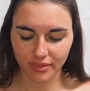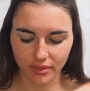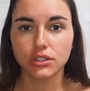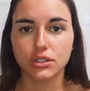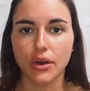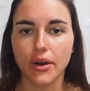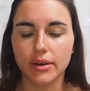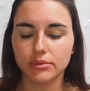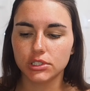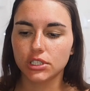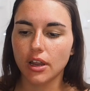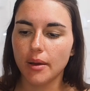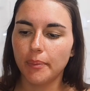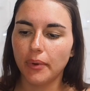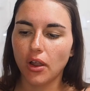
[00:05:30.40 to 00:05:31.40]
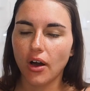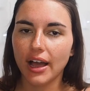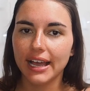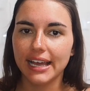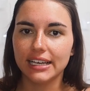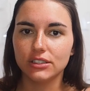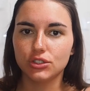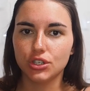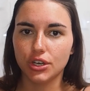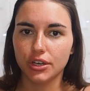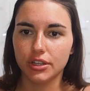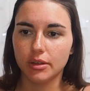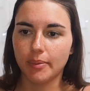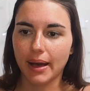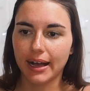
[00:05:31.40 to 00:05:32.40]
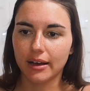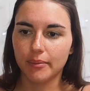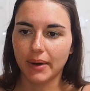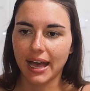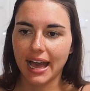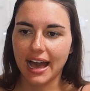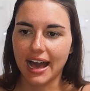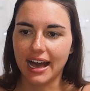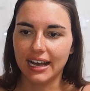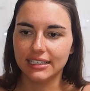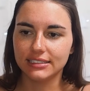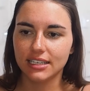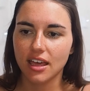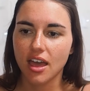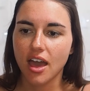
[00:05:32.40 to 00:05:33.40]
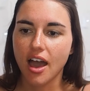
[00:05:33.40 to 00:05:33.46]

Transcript: So I'm just going to apply it to the back of my hand.